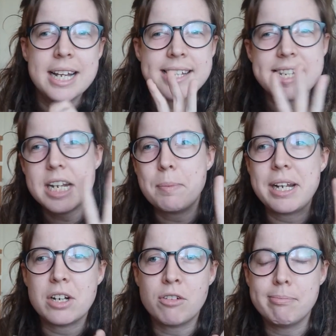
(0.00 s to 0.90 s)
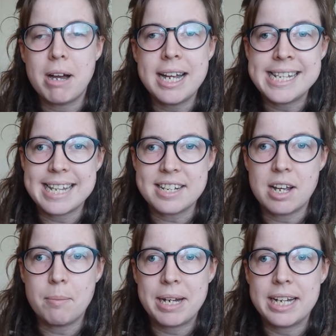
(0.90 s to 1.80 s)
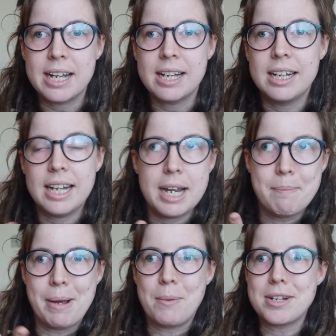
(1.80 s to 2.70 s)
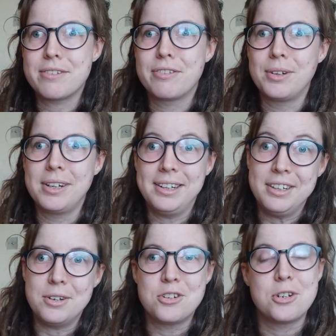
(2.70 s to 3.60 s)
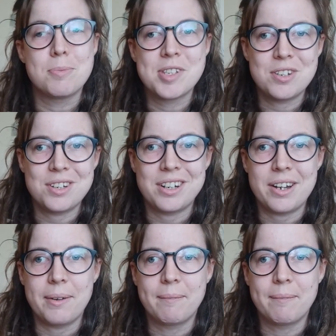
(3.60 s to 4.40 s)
sneak peek of my setup here in my wonderful YouTube studio.